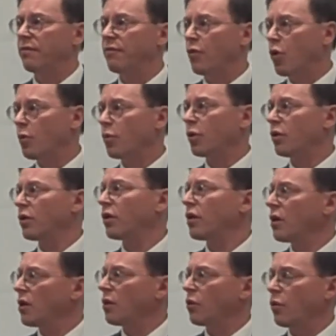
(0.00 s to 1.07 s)
formal
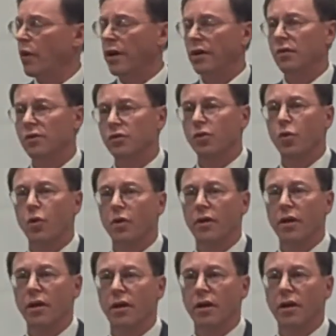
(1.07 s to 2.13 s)

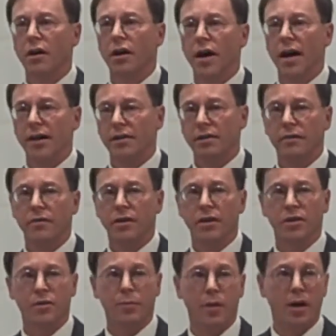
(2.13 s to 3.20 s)
regulatory
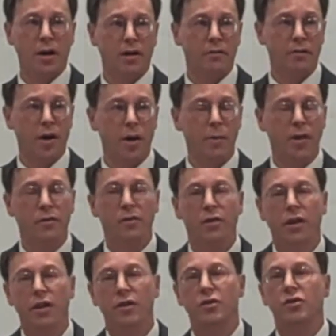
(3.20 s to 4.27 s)
activities by environmental
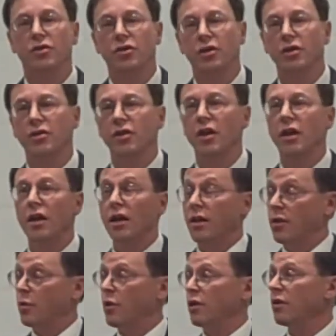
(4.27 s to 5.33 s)
agencies,
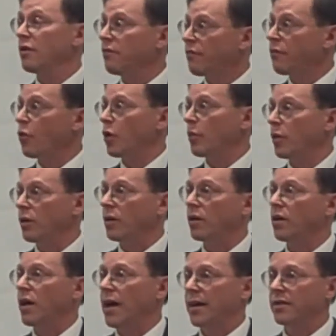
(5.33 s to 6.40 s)
there were informal
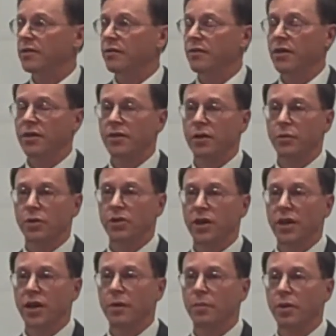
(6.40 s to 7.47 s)
activities that were
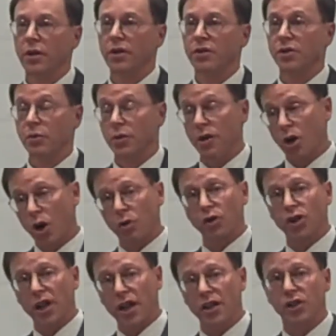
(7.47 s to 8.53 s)
taking place. There were
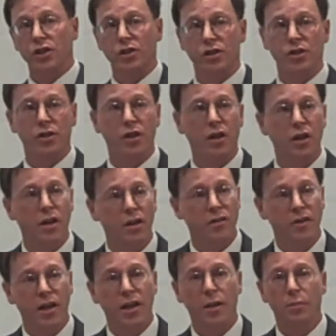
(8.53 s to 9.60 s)
negotiations
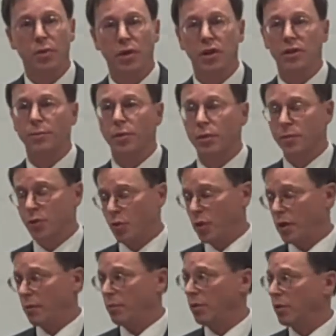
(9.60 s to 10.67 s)
taking place
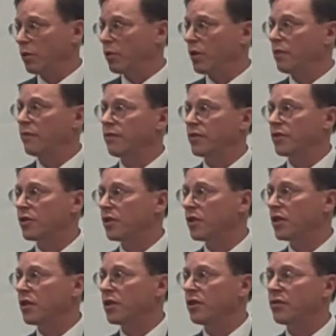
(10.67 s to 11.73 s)
between polluting
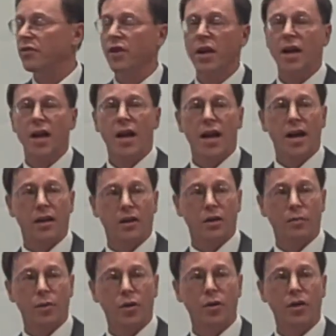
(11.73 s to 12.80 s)
facilities and
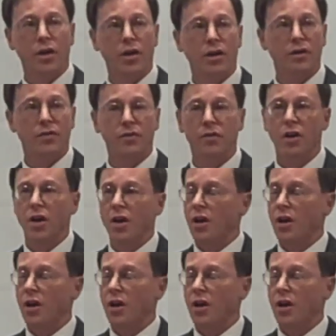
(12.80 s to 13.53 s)
communities